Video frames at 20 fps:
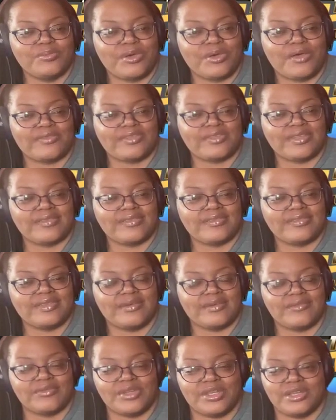about that
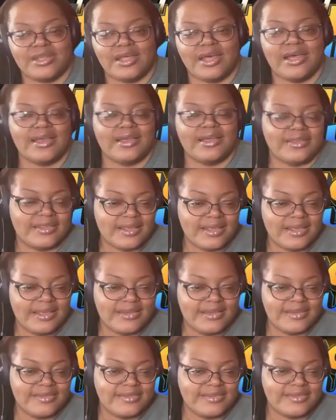79 to
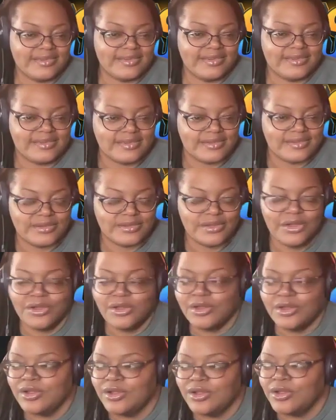80 season,
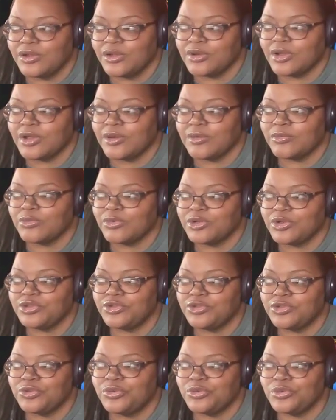what
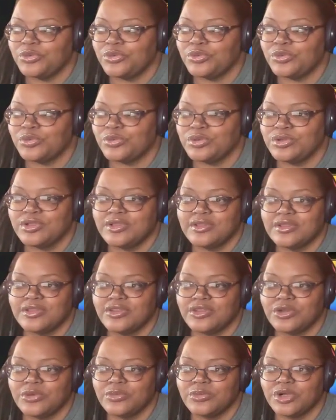do
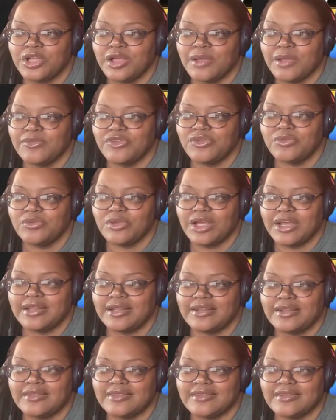what comes to
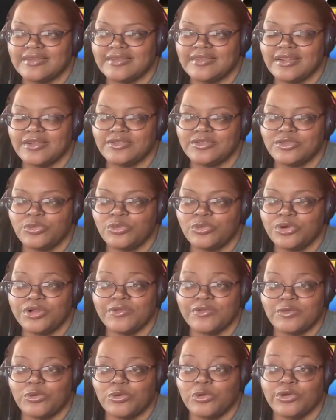mind as a self? You
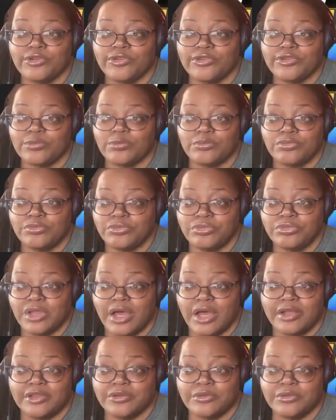weren't, of course,
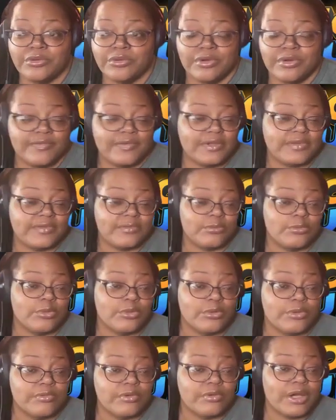neither of us
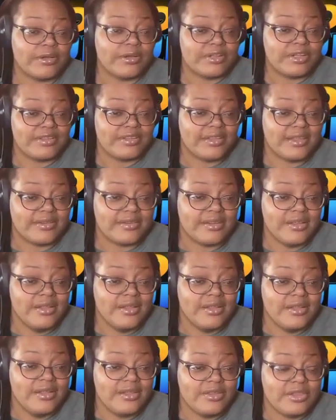were around at
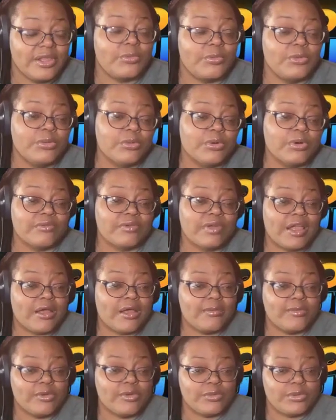that we were
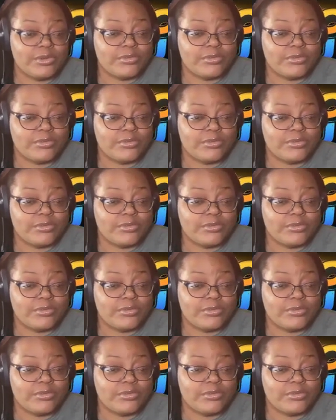around, but